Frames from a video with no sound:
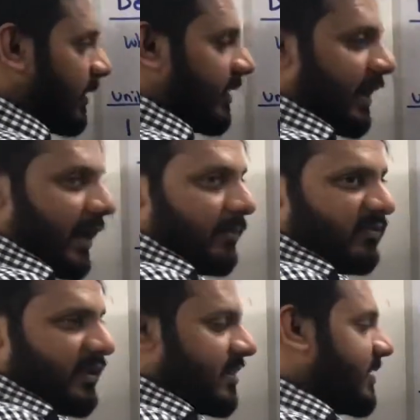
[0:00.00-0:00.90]
that I am
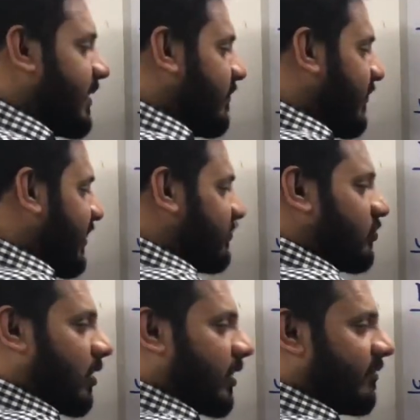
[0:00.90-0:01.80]
saying that the first
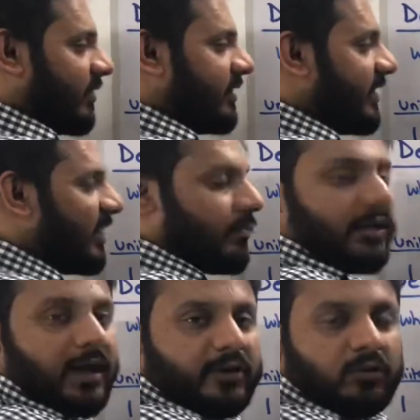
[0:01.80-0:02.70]
chocolate will yield
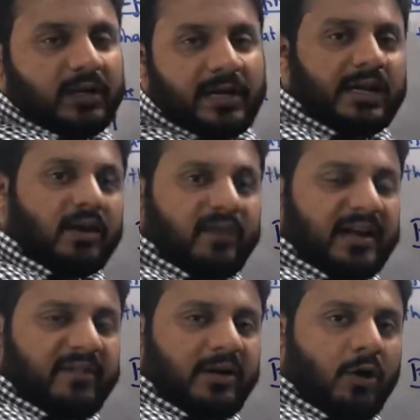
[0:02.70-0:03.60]
me a utility of
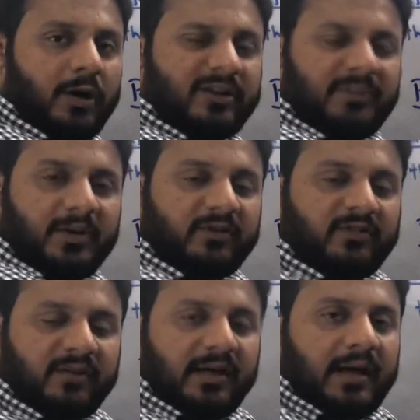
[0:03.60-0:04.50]
$11
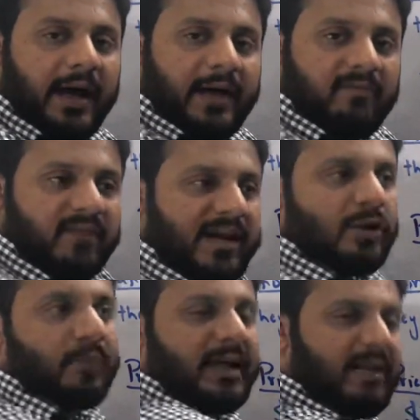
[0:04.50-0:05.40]
because I am willing
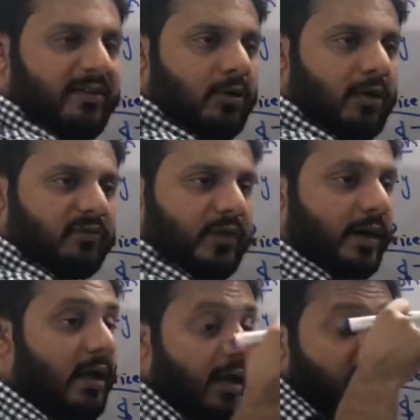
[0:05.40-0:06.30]
to pay $11 for
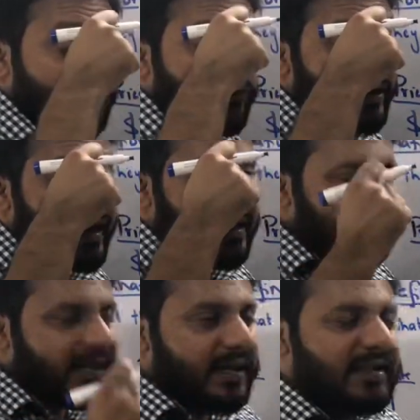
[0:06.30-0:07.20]
it. So for
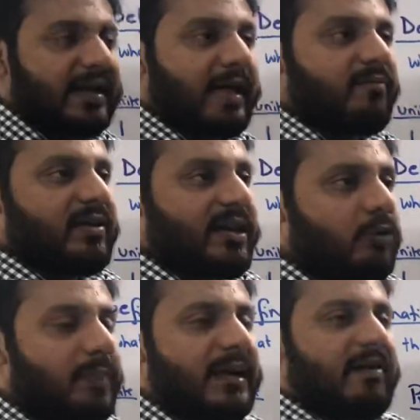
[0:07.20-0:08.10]
anything that I am willing to
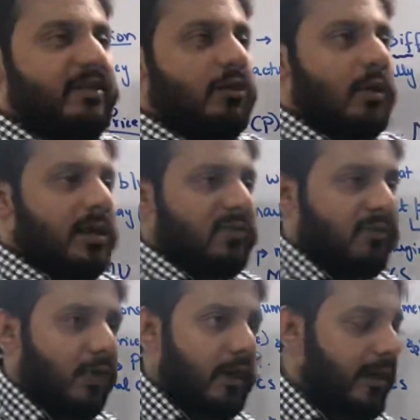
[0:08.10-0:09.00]
pay $11
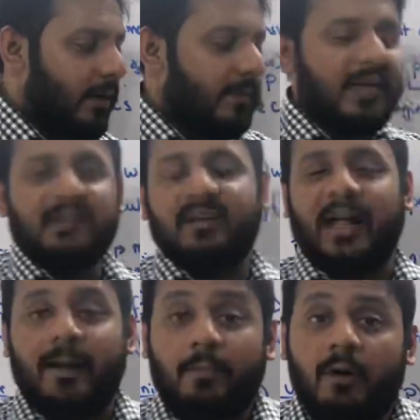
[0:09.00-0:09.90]
for, it means that
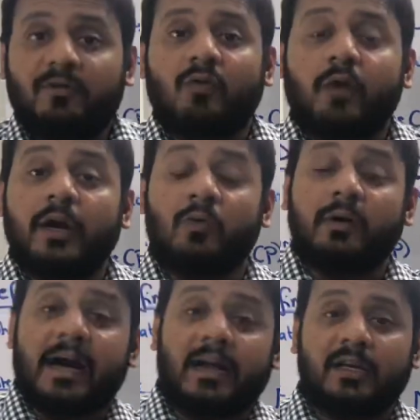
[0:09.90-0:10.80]
I am also going to
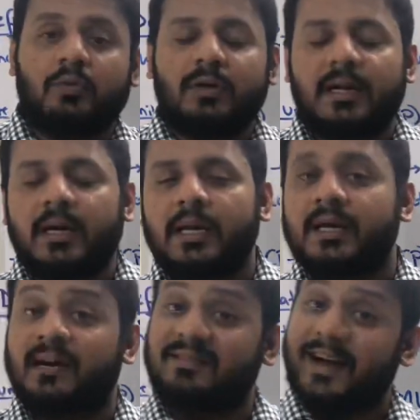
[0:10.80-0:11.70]
get a
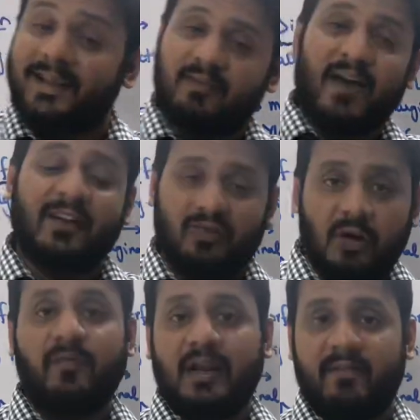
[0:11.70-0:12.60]
utility, a satisfaction
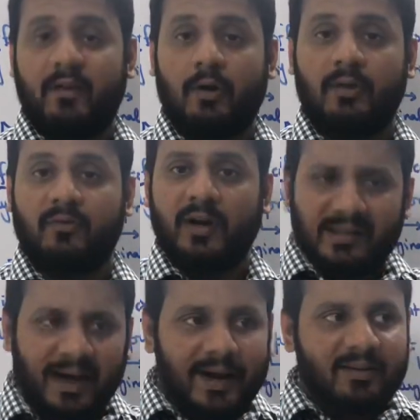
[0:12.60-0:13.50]
of $11 for it.
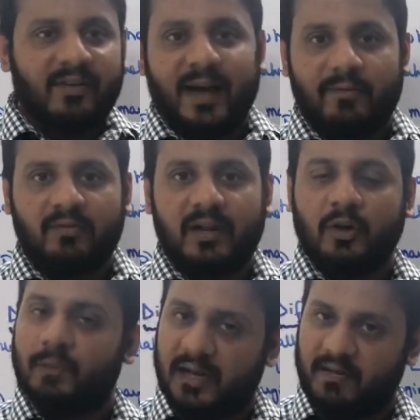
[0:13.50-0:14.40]
That is why I was willing
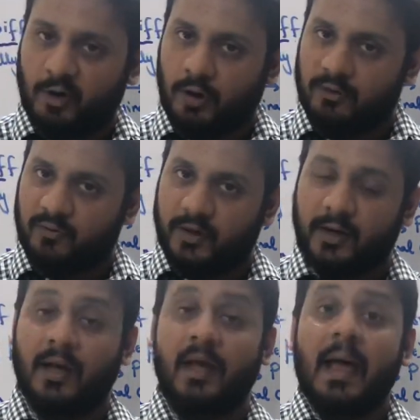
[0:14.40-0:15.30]
to pay $11 for it.
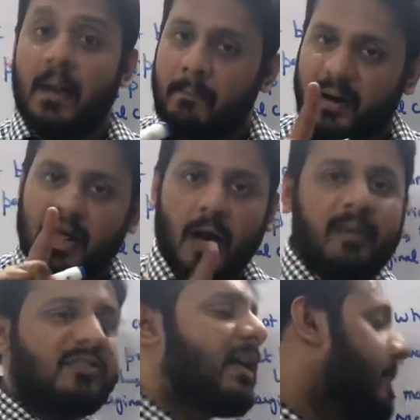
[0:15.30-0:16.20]
But how
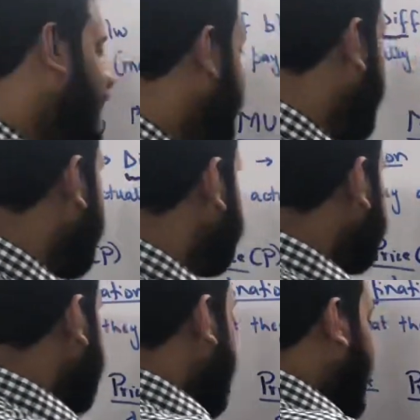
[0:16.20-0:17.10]
much did I pay for?
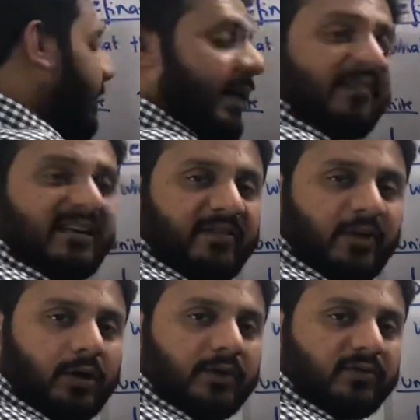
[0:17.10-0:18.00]
I paid
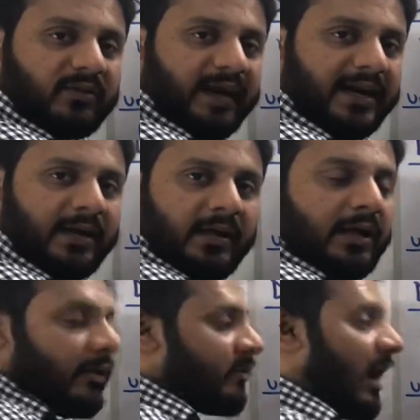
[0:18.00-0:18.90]
$7, right?
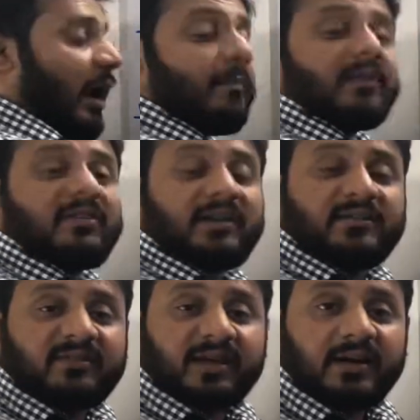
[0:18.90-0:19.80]
So how much
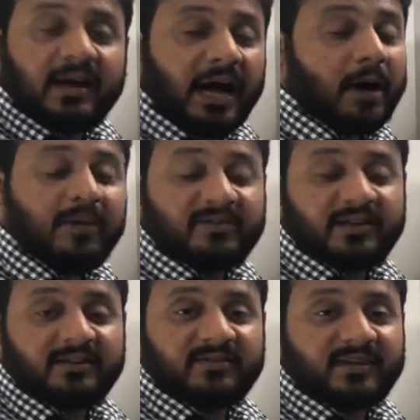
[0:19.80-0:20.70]
is
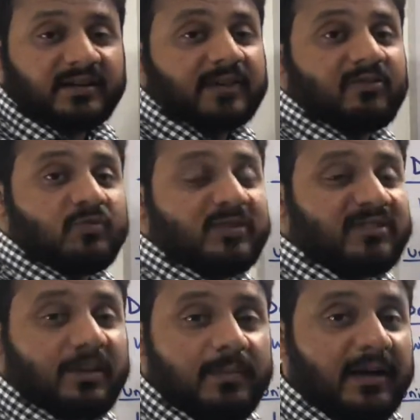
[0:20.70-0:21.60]
the consumer
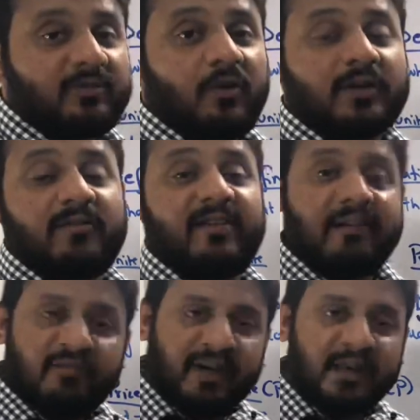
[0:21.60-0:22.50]
surplus or the
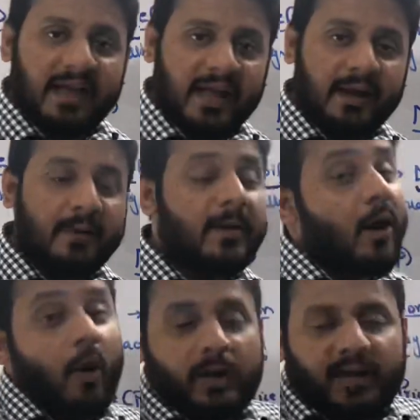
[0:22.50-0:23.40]
welfare gain
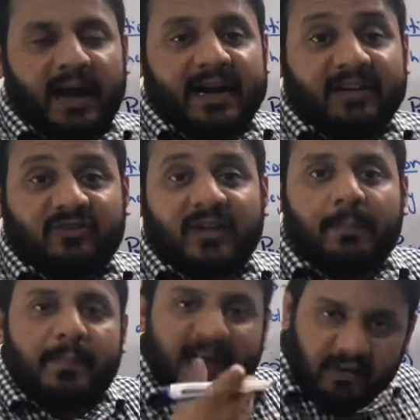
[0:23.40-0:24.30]
or the additional
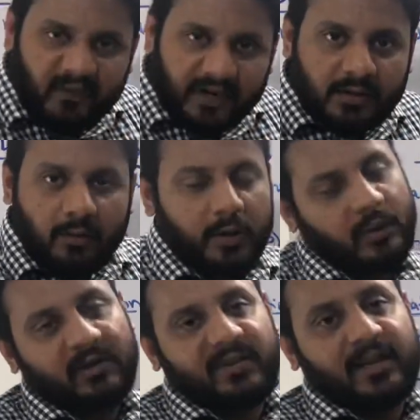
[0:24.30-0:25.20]
benefit, or you
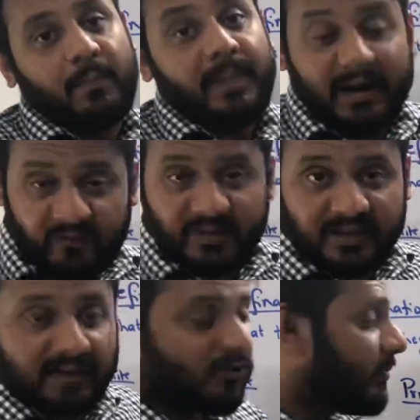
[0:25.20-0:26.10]
can say the benefit the
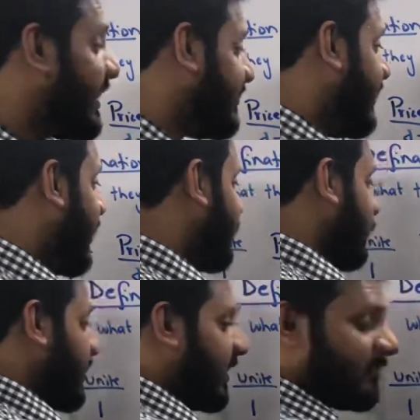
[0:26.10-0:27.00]
consumer has gained from
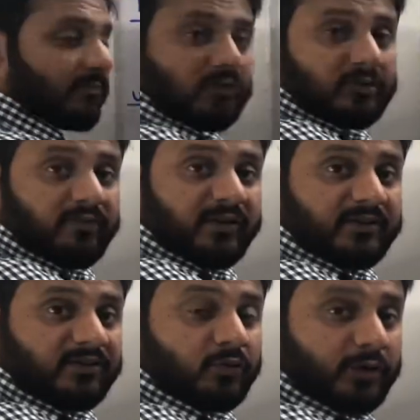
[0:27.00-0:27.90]
the consumption of the
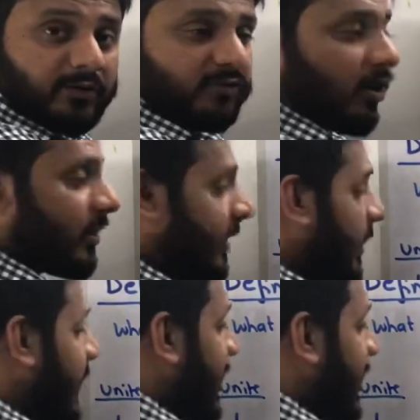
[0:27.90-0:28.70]
first unit of chocolate,